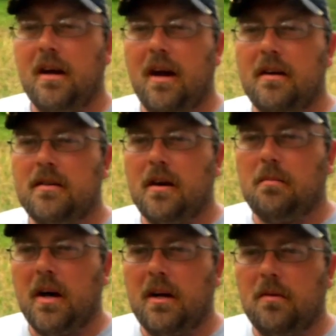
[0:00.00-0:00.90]
How's
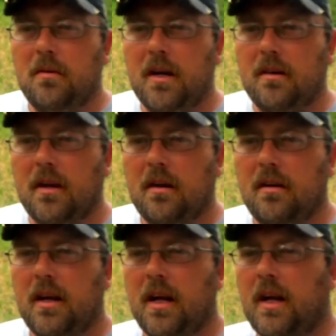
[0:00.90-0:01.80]
everybody doing out there
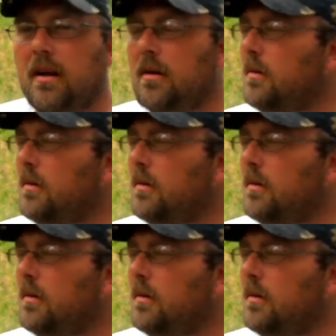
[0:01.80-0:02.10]
today?